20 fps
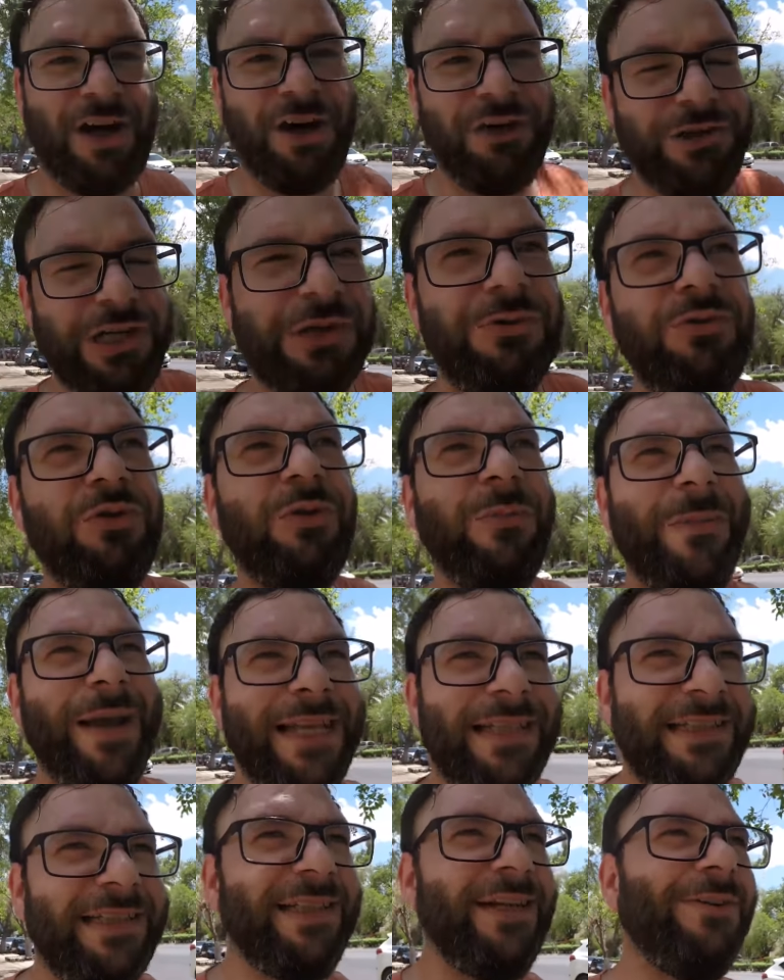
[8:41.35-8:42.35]
100
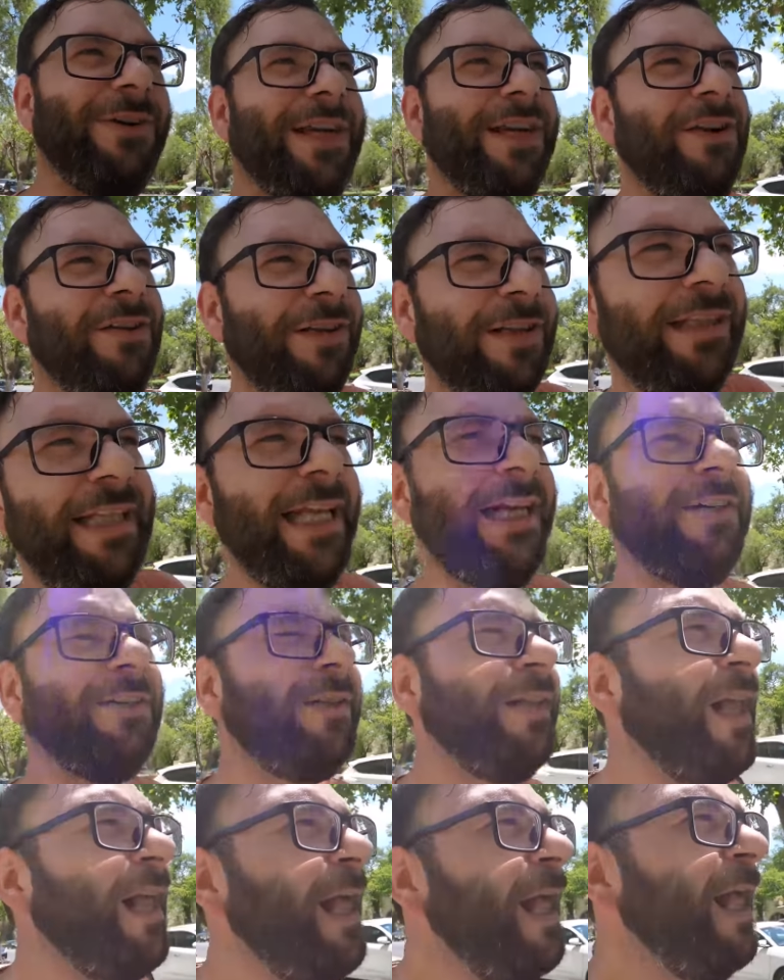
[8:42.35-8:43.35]
roommates. You already know the deal.